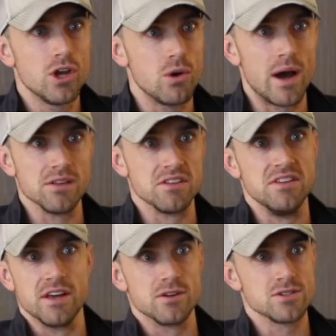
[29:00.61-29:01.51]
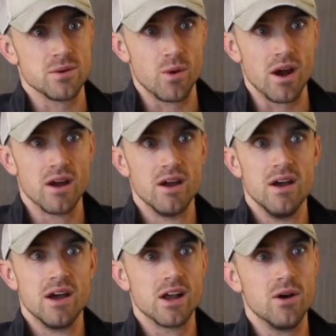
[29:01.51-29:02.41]
you go out to dinner somewhere.
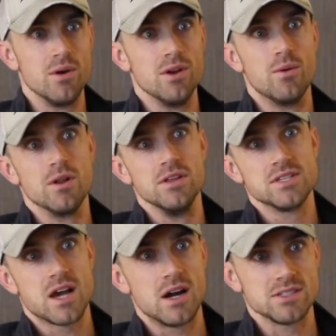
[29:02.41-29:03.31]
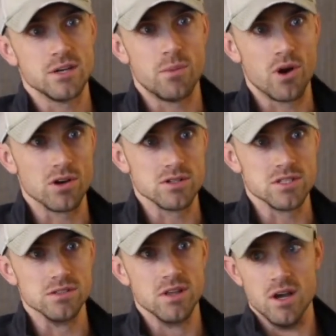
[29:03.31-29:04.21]
Go into one of these cocktail bars,
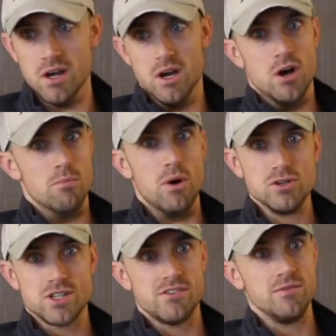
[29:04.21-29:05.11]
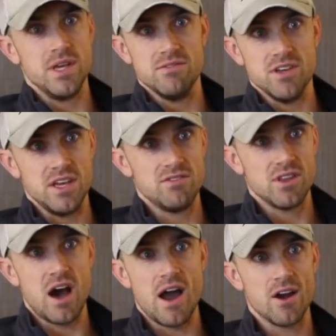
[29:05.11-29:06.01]
and most of them, even
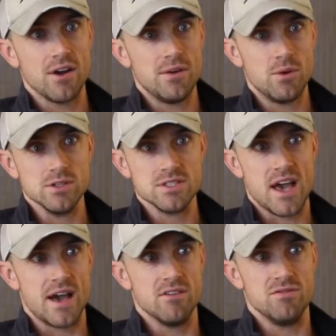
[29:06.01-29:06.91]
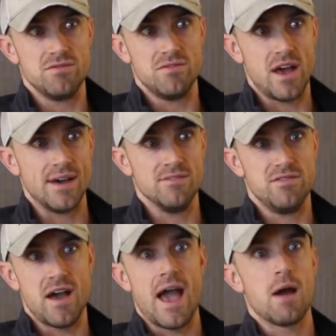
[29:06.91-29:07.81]
the higher end ones, have
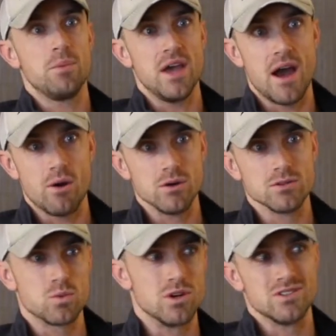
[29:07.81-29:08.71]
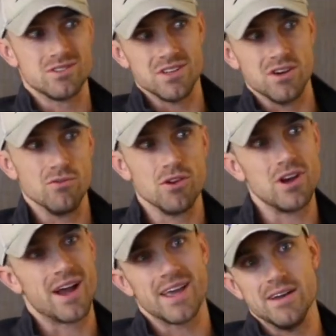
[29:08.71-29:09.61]
happy hours where you're
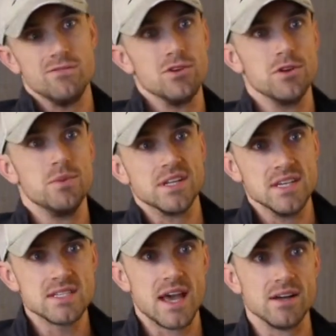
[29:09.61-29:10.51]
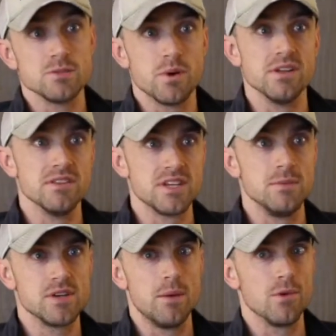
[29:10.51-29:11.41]
not getting really big discounts, but at the
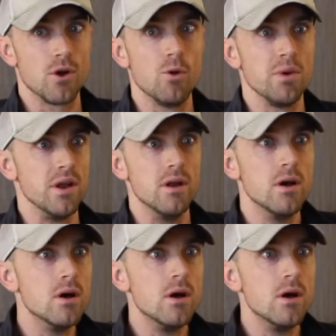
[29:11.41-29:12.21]
same time they're open